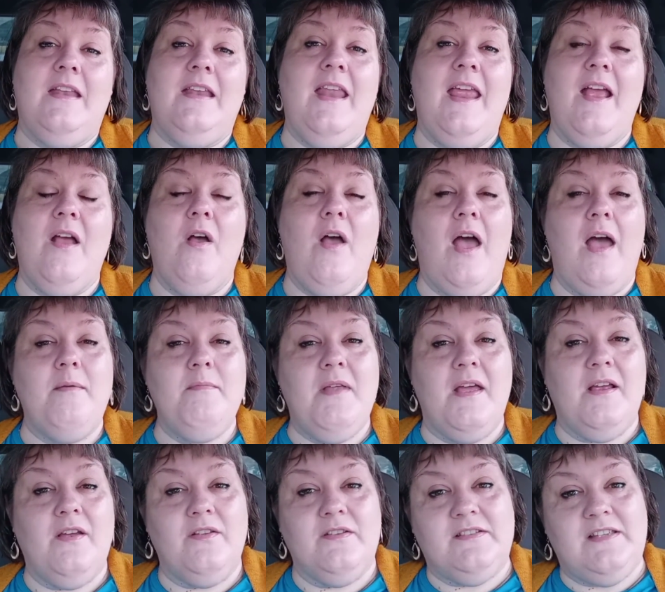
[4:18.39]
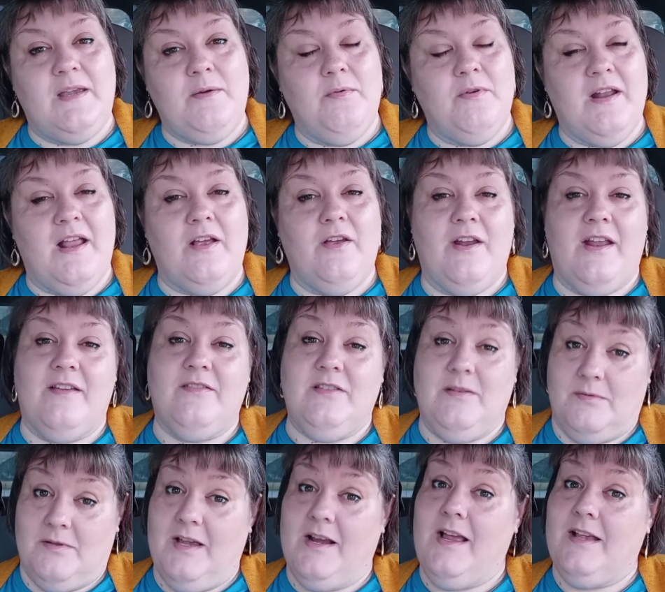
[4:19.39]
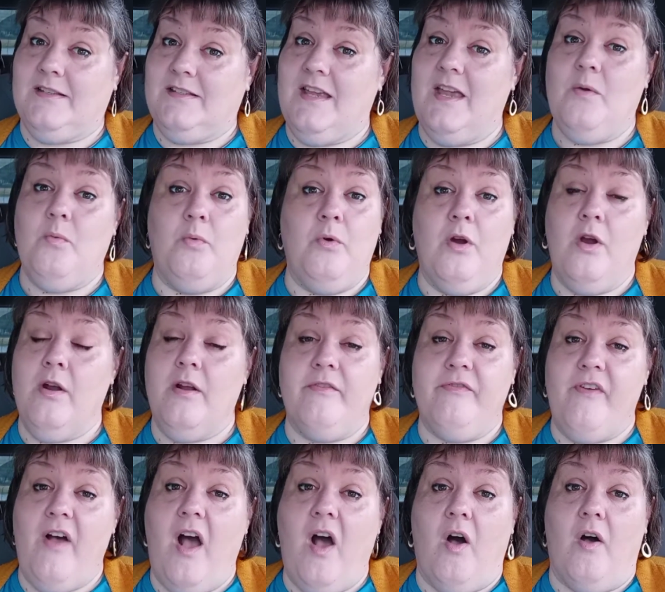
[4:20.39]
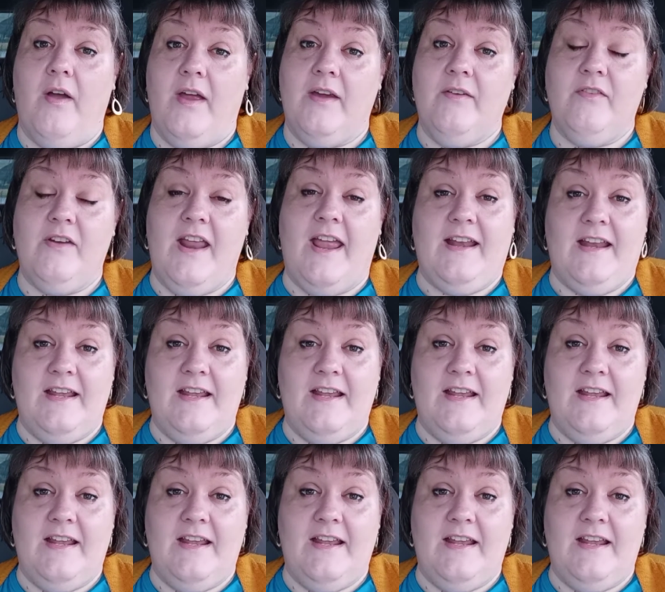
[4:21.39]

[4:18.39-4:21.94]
Now, I'm not going to say we're not going to have slips. Like I said, we're going to fall every day.